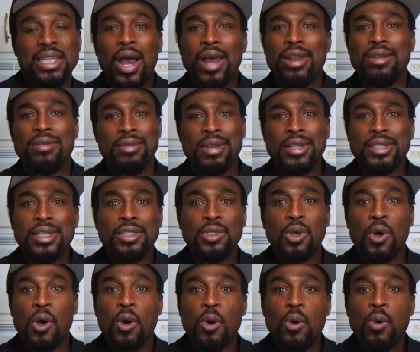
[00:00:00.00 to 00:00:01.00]
And this is
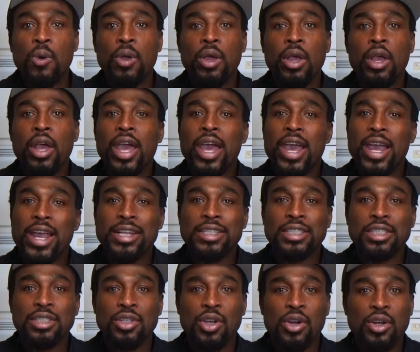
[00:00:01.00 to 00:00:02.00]
how it's
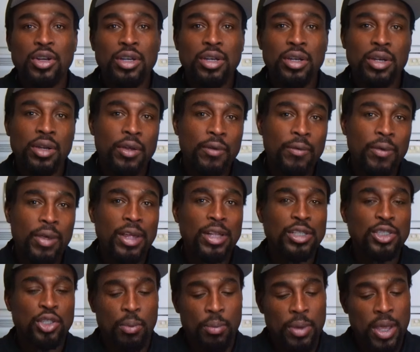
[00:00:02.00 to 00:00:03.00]
done in
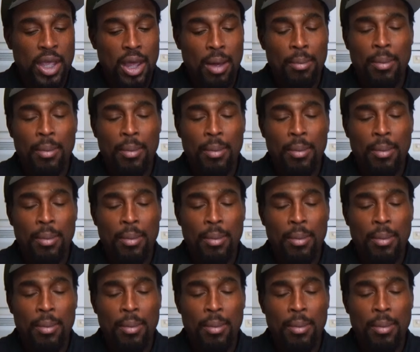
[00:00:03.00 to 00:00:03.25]
Jamaica.